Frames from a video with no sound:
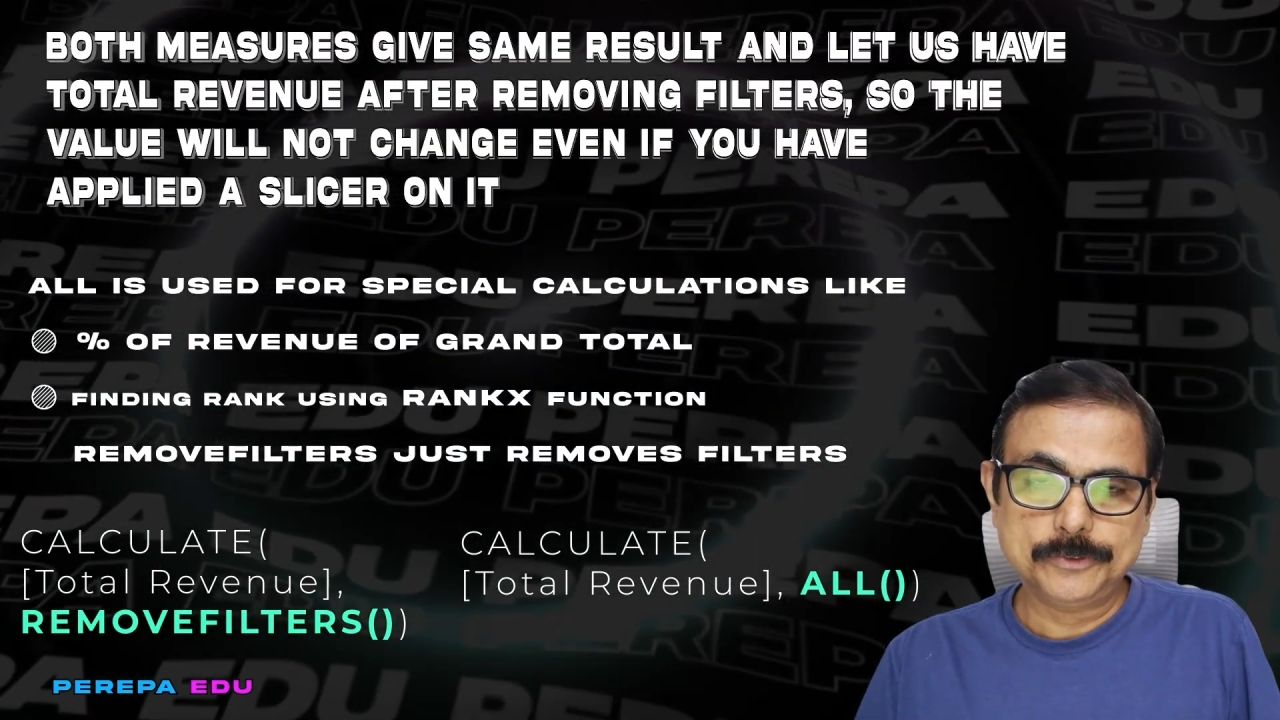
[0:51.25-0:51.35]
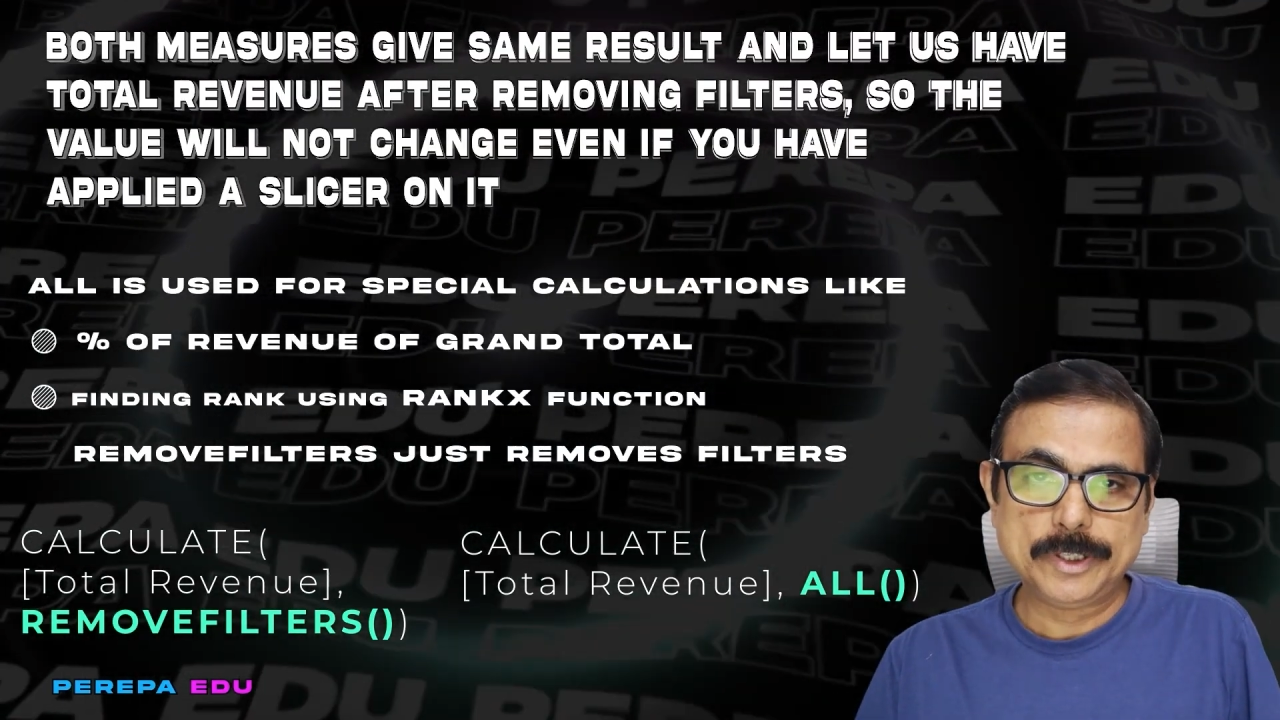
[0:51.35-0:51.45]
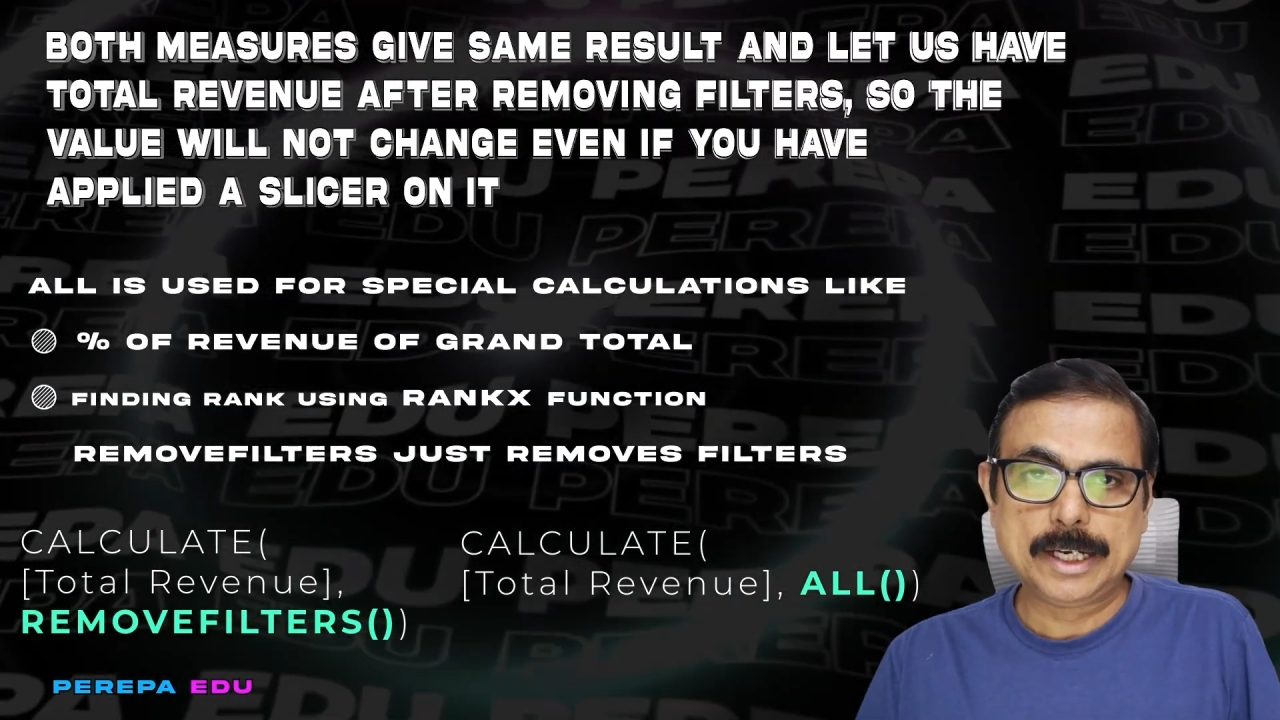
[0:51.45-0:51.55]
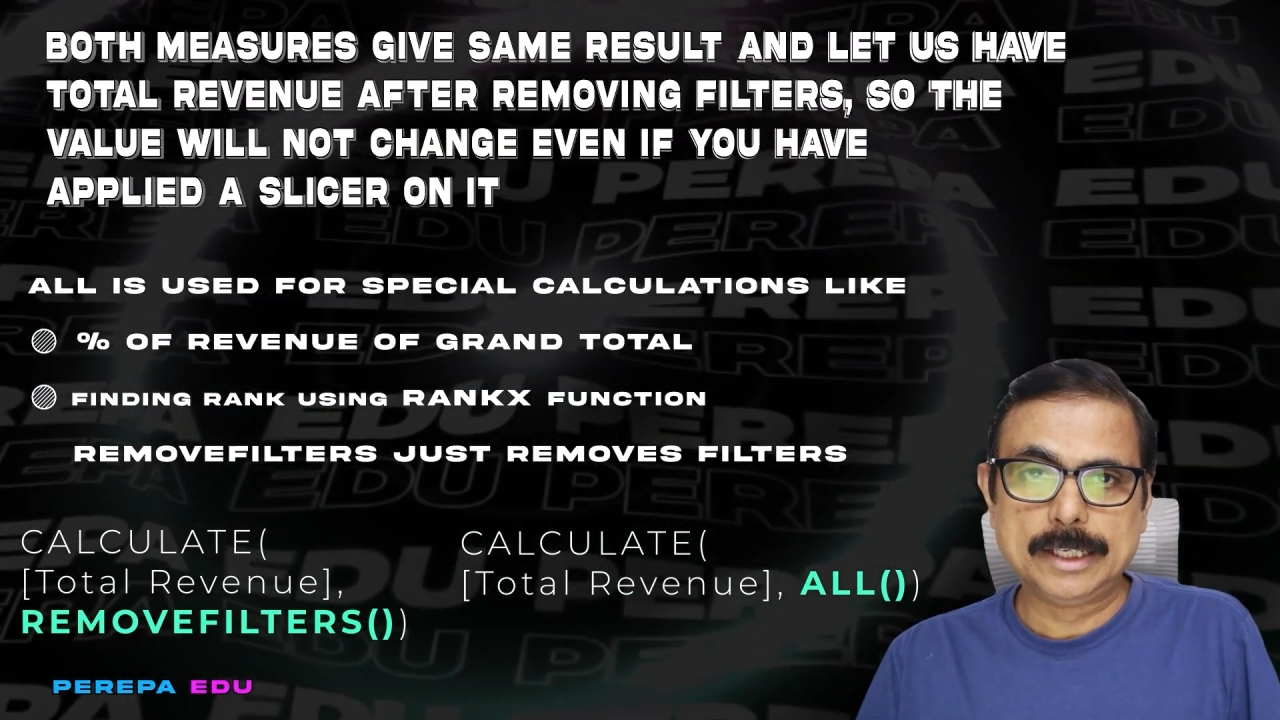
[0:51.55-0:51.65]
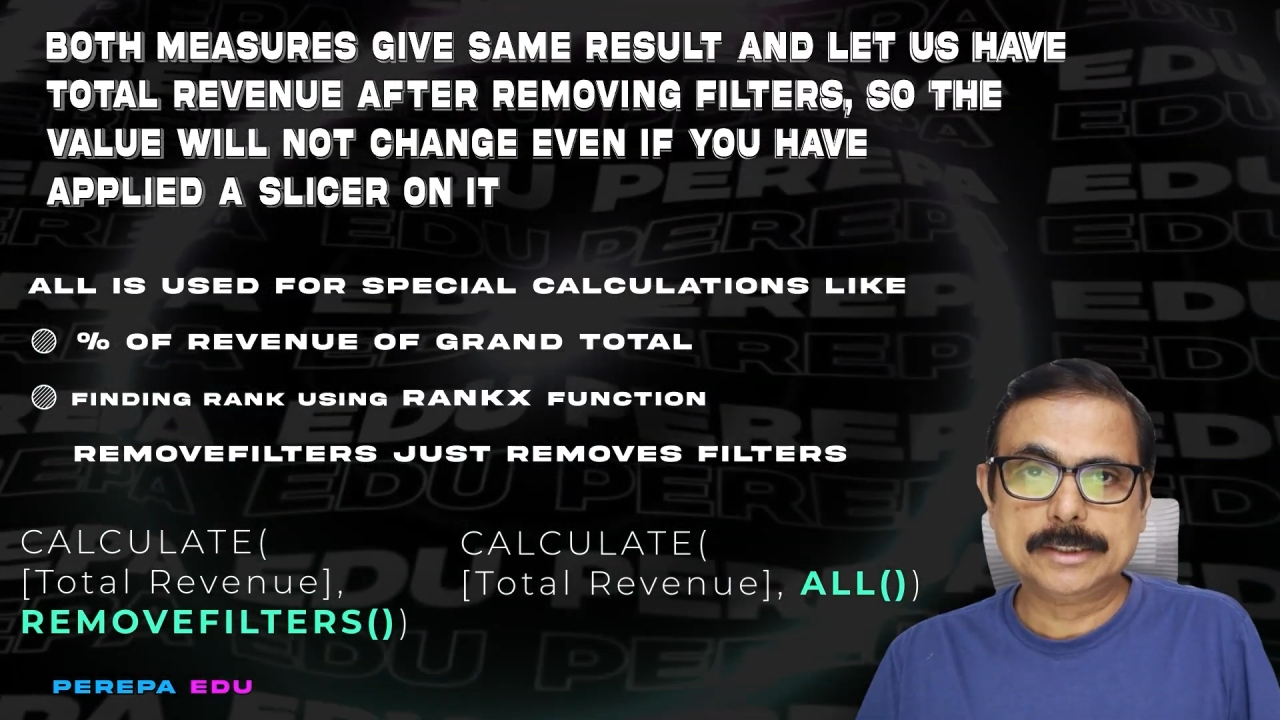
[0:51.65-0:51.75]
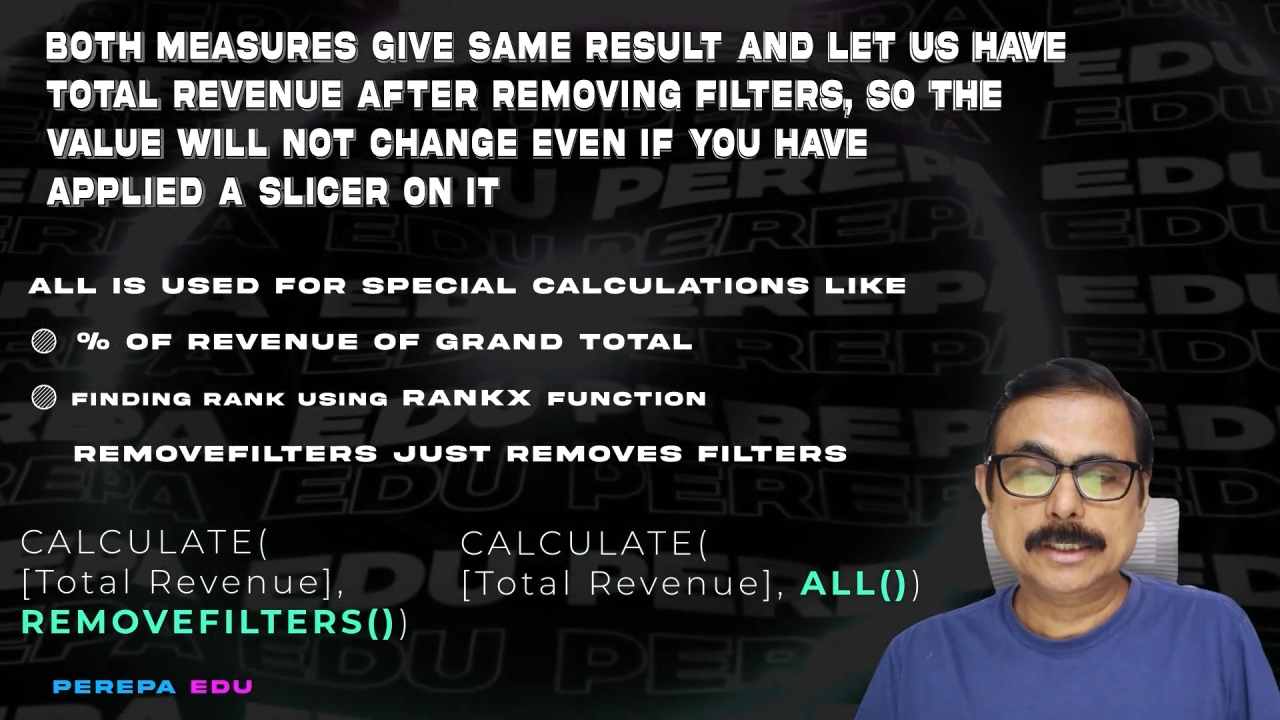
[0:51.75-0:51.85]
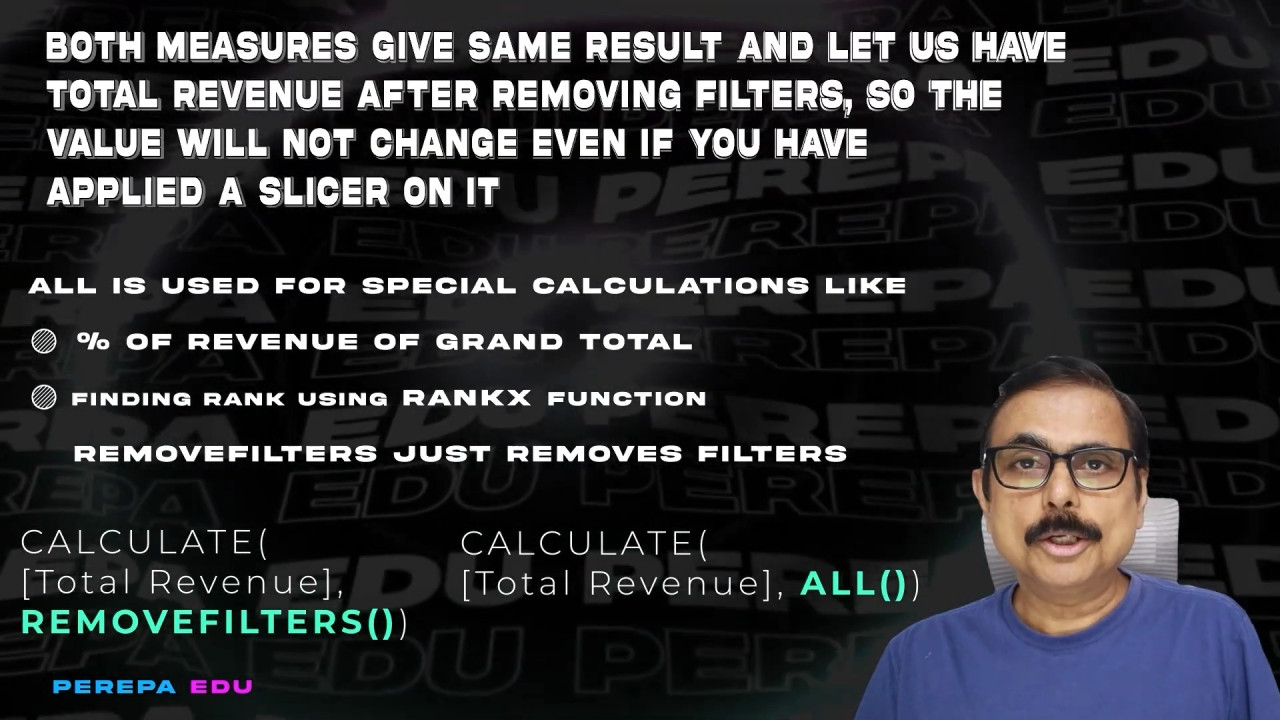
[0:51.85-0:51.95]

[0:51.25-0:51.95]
whereas